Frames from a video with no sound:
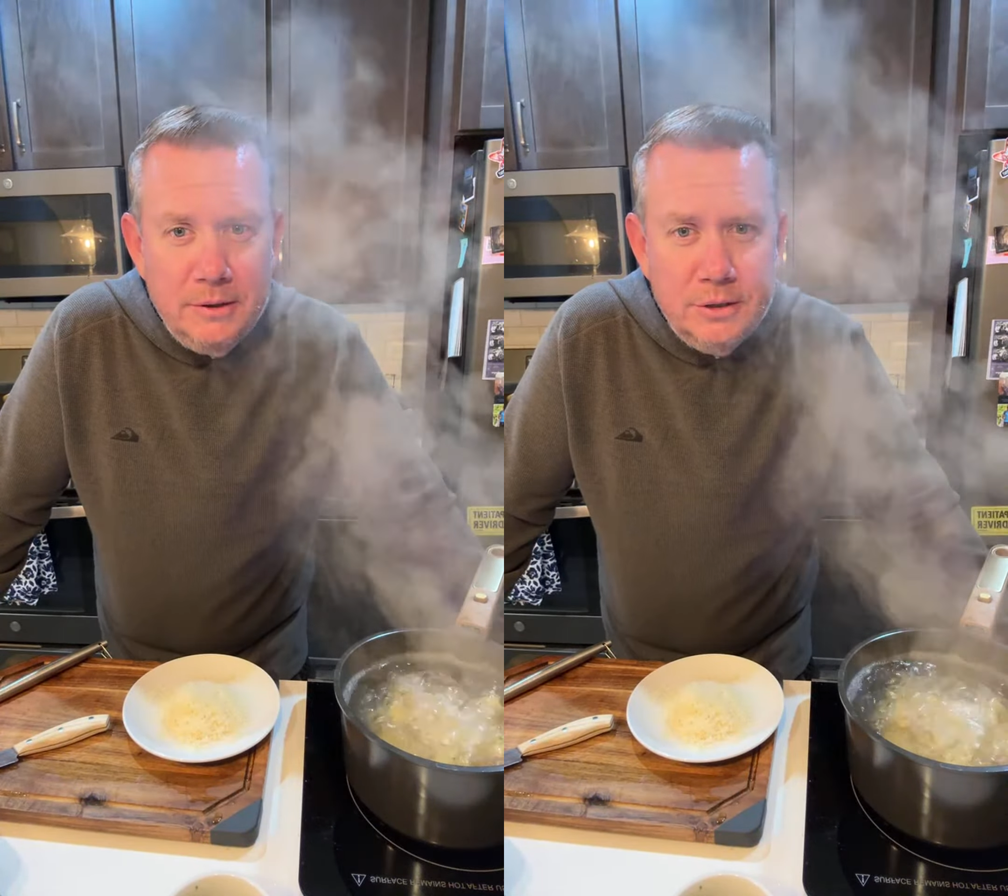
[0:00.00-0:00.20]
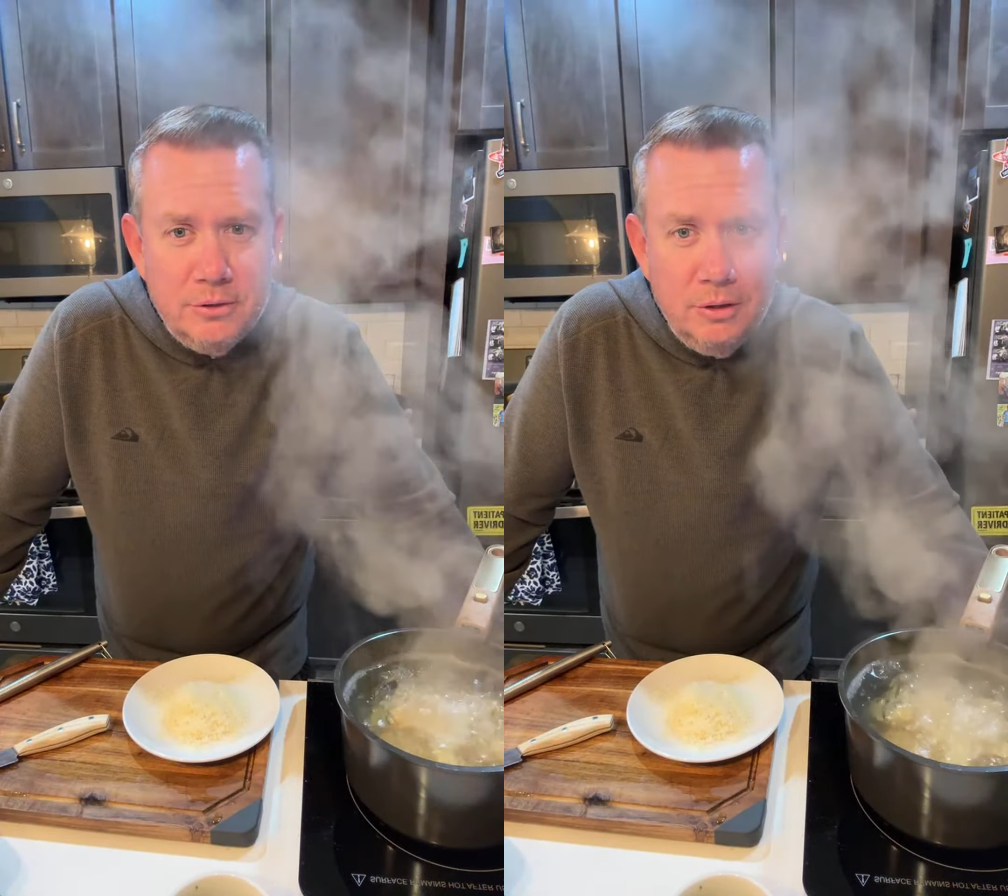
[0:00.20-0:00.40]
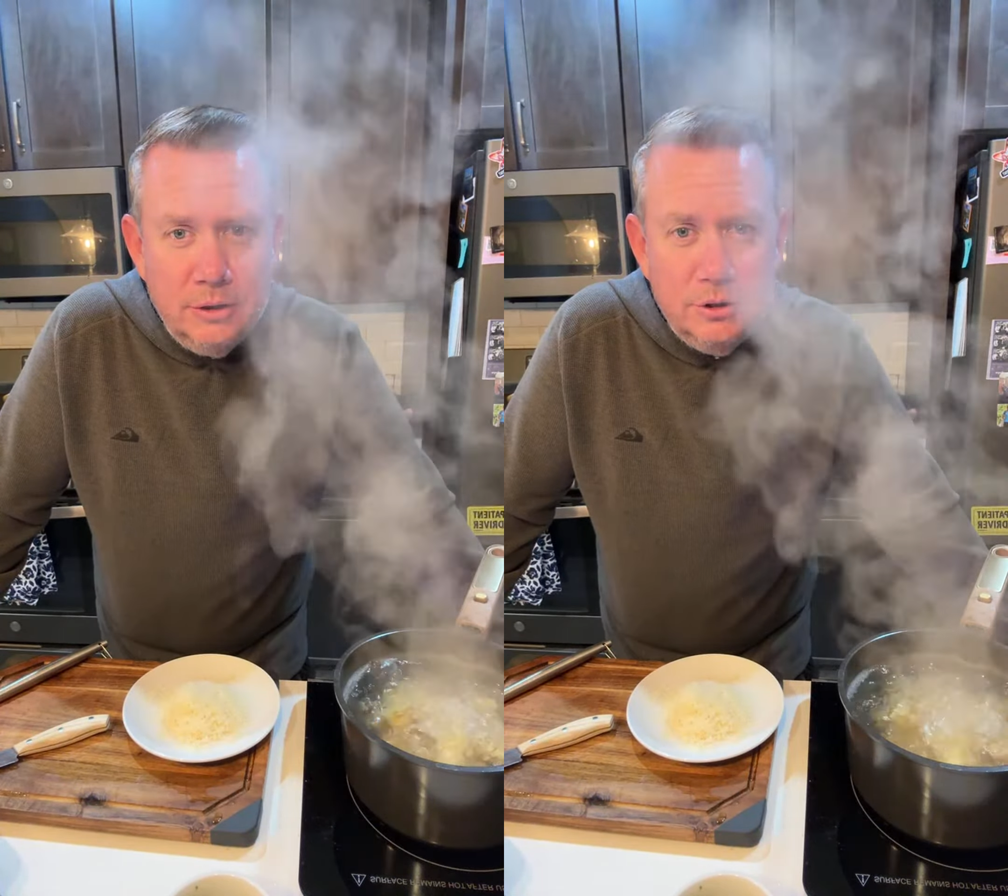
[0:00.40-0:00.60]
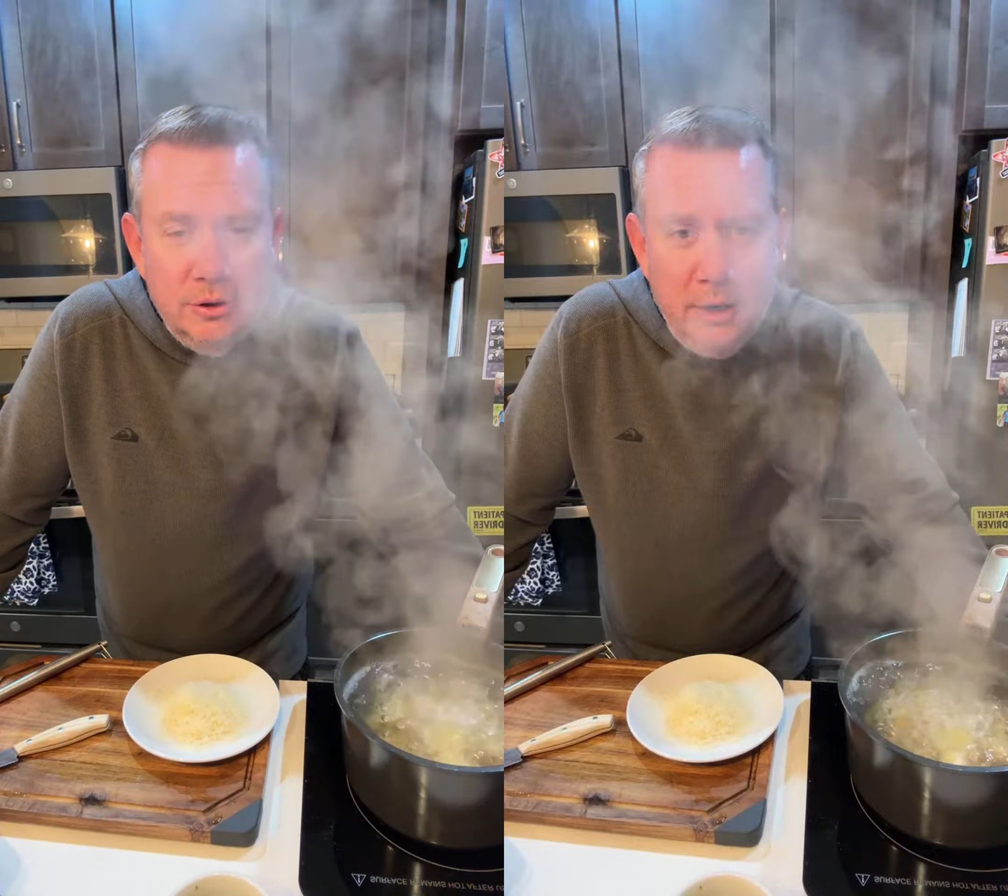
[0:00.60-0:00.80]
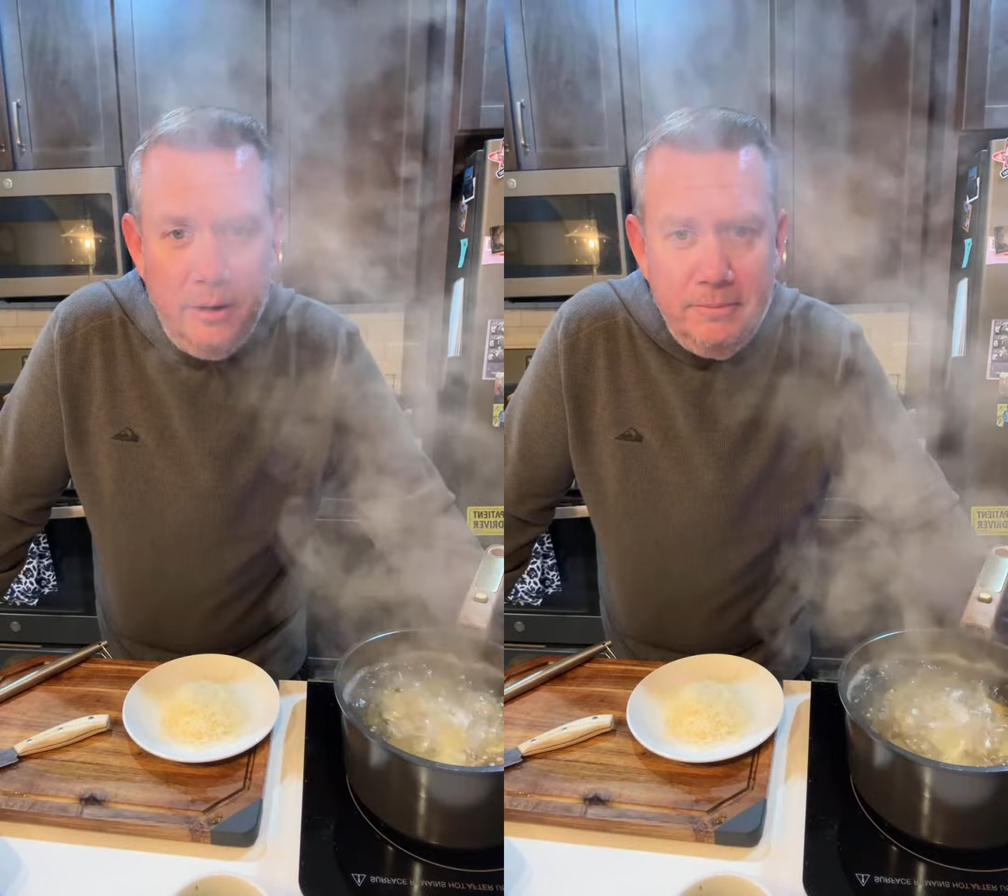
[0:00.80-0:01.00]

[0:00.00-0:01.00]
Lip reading: a Crush. Okay.